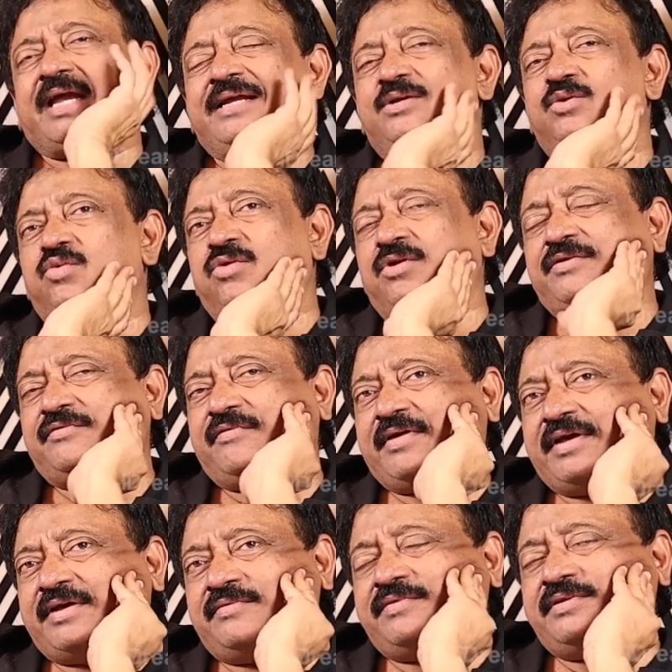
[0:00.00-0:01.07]
I don't know if
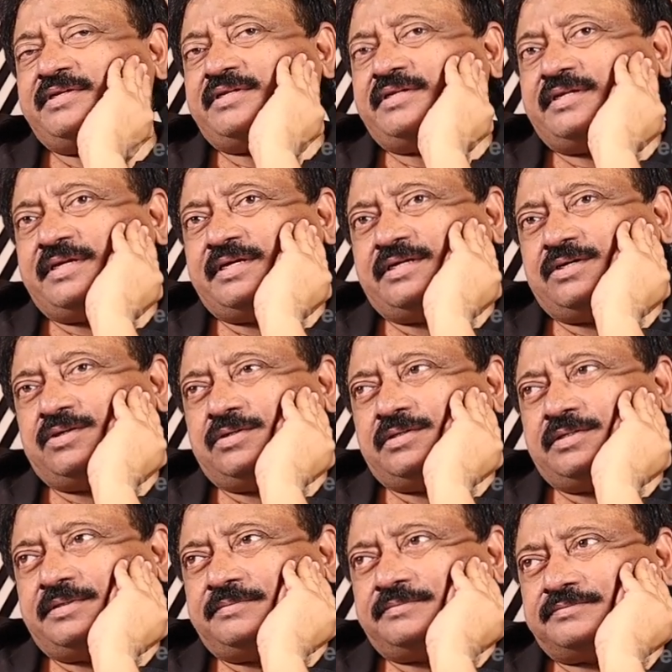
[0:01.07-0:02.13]
I have any like on
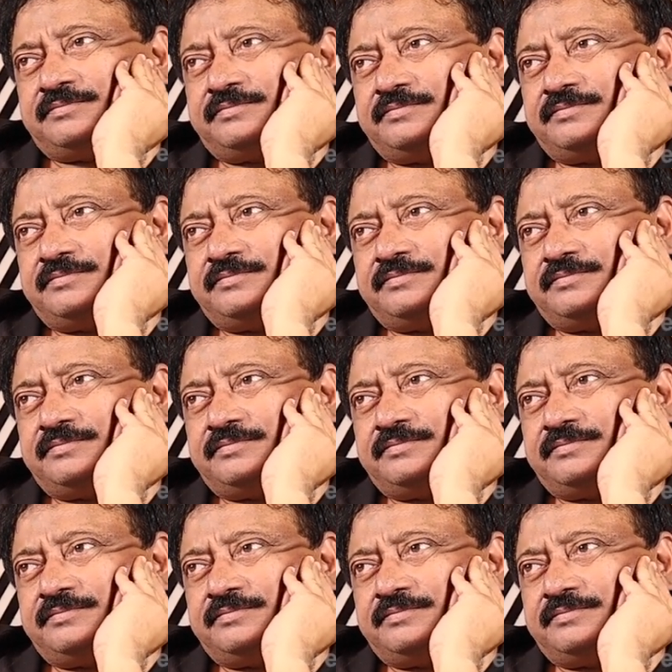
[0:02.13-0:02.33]
him.